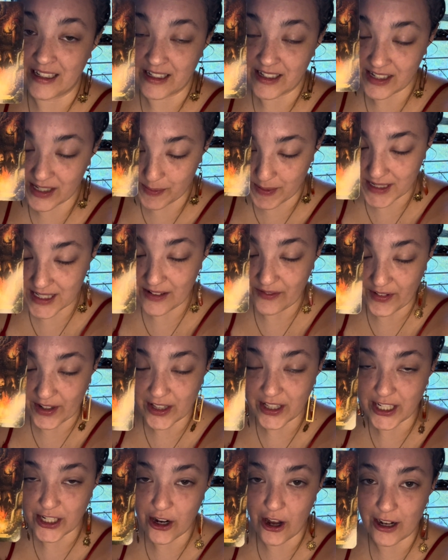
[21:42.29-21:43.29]

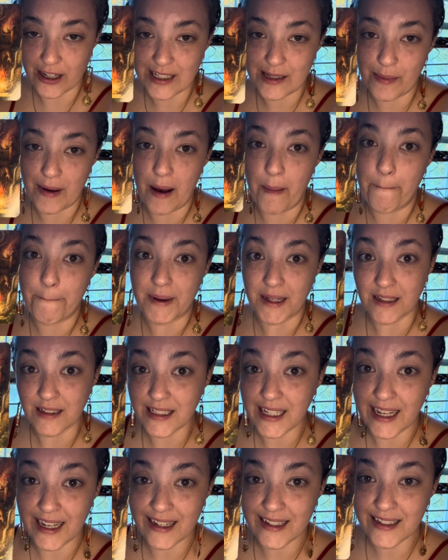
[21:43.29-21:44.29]
specifically talks about
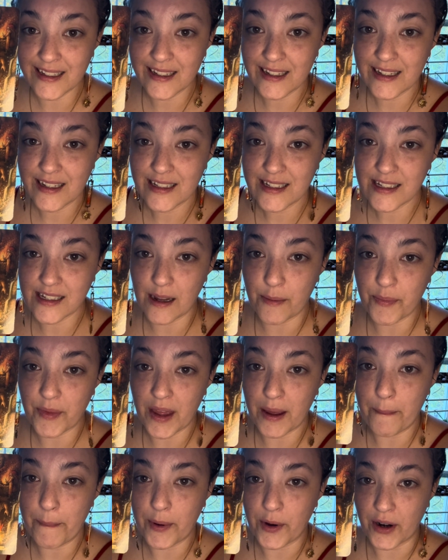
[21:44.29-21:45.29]
building
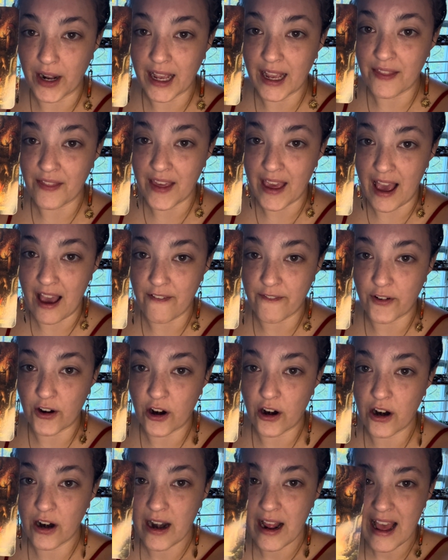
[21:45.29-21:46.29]
something, putting in the
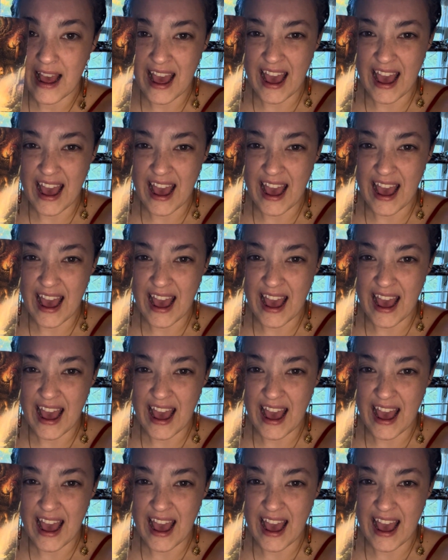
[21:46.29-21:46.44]
effort